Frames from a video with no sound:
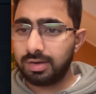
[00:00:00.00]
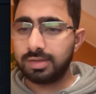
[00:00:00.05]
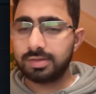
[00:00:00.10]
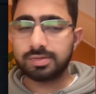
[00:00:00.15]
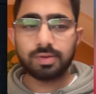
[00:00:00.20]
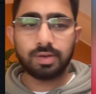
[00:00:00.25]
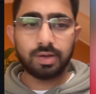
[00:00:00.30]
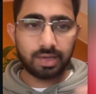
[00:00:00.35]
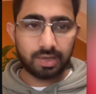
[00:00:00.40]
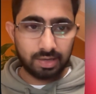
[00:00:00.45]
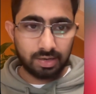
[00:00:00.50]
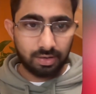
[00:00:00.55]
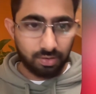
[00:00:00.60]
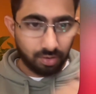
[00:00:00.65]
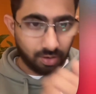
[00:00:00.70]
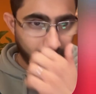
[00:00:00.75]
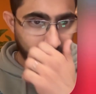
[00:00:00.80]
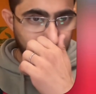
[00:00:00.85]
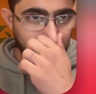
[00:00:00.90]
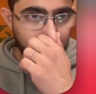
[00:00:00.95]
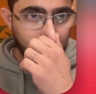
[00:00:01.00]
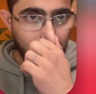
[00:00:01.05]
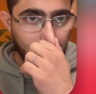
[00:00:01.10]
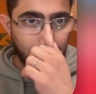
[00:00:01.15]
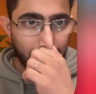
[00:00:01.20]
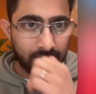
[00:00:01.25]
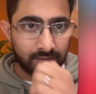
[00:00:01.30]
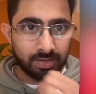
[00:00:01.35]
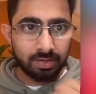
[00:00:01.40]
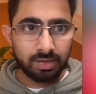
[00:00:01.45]
So I can log in
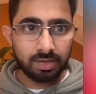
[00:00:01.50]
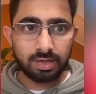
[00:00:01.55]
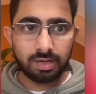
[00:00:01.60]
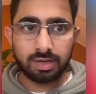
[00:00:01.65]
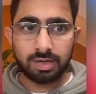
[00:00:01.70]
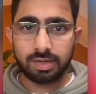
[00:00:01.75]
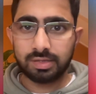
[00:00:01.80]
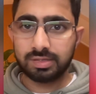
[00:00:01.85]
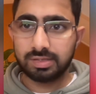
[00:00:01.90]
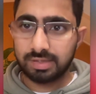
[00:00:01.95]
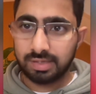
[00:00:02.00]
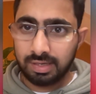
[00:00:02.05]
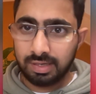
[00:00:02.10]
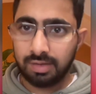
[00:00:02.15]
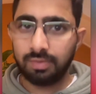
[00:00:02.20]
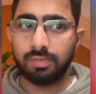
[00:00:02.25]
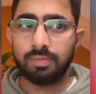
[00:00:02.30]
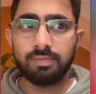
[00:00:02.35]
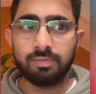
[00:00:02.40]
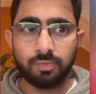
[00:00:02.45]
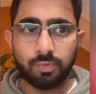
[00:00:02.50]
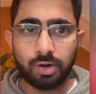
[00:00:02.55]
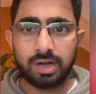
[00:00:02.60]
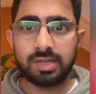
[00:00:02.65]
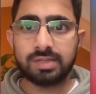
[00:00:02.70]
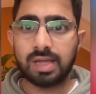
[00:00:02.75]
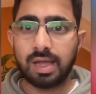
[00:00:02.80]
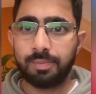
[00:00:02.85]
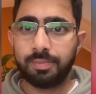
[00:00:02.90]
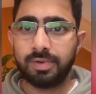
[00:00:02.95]
and see what is
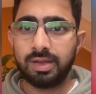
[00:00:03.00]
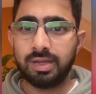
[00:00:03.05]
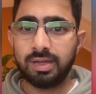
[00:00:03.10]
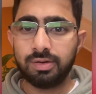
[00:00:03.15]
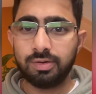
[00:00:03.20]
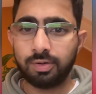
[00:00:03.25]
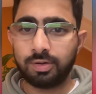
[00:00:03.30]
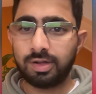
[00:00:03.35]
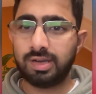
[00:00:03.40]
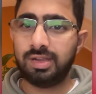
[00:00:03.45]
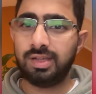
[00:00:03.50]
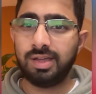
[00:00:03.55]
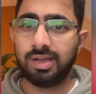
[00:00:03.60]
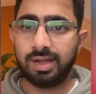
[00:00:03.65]
happening locally.